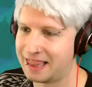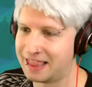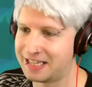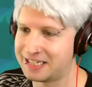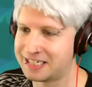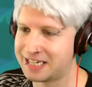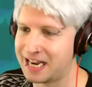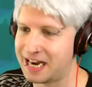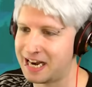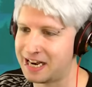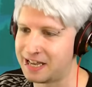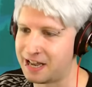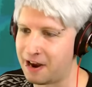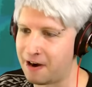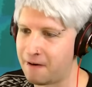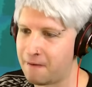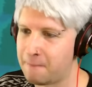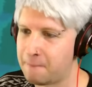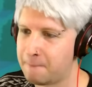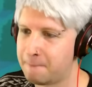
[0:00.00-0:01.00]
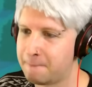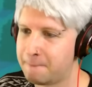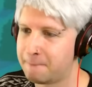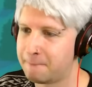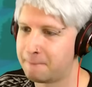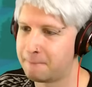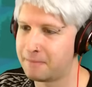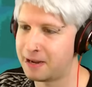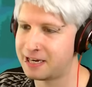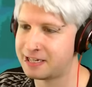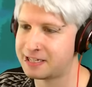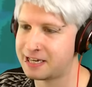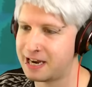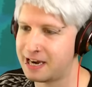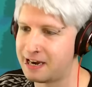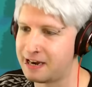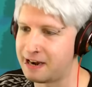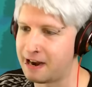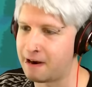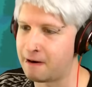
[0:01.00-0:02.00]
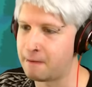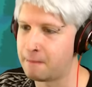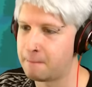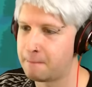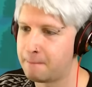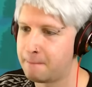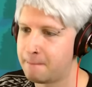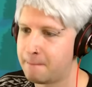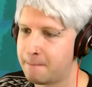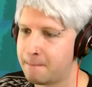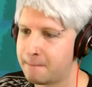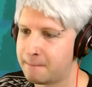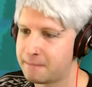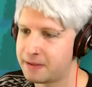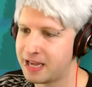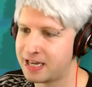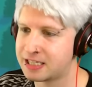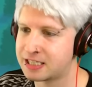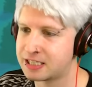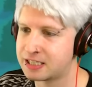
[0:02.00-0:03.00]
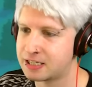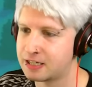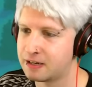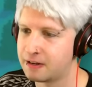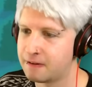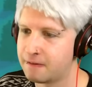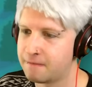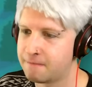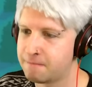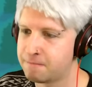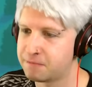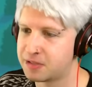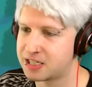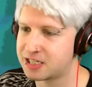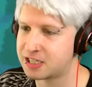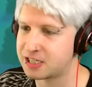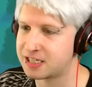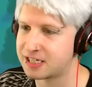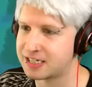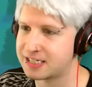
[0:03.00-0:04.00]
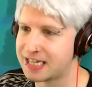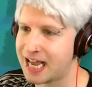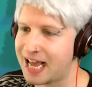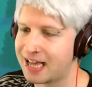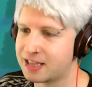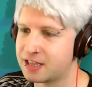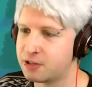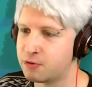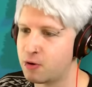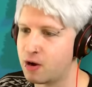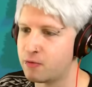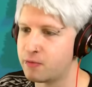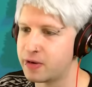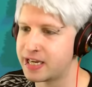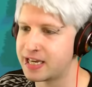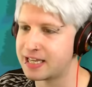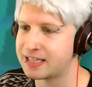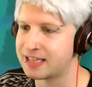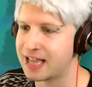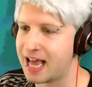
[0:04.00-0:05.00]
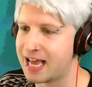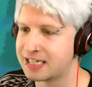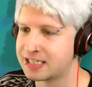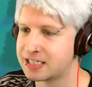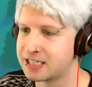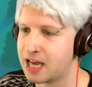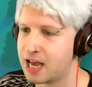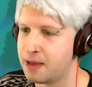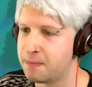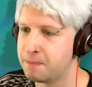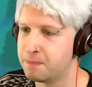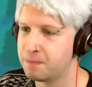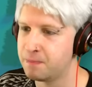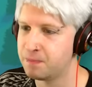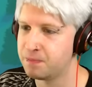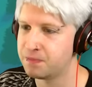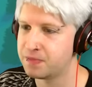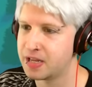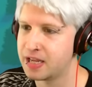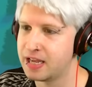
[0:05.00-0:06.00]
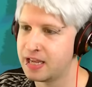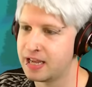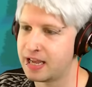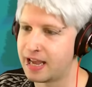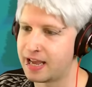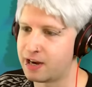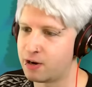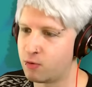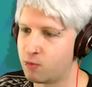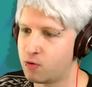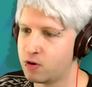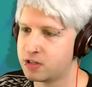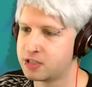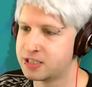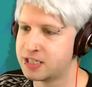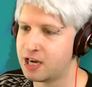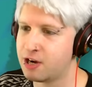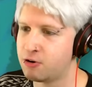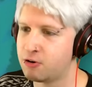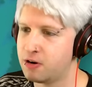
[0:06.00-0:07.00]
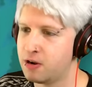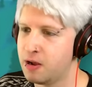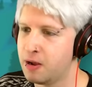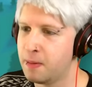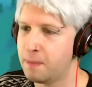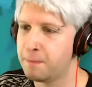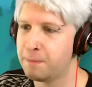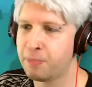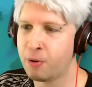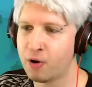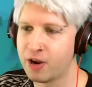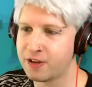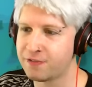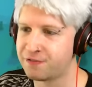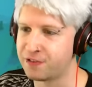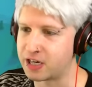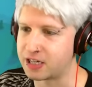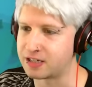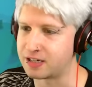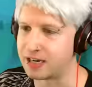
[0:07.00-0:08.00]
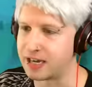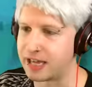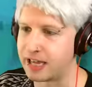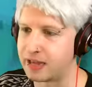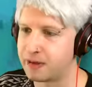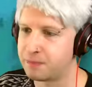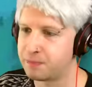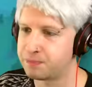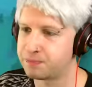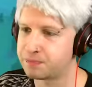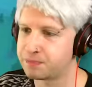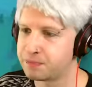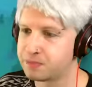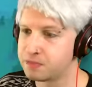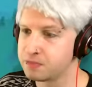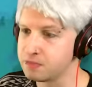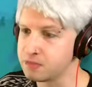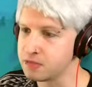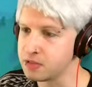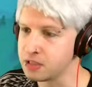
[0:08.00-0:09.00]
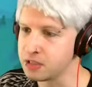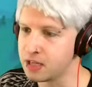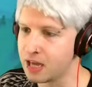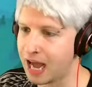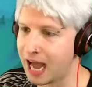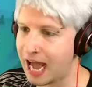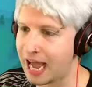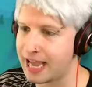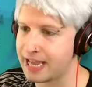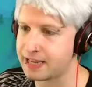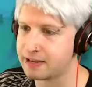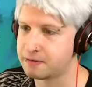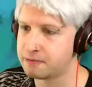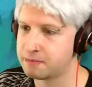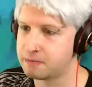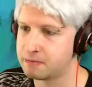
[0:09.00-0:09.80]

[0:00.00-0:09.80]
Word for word: Let's get in there. Let's get in there. Yes. This is exactly what we did last time, and it worked out perfectly. I...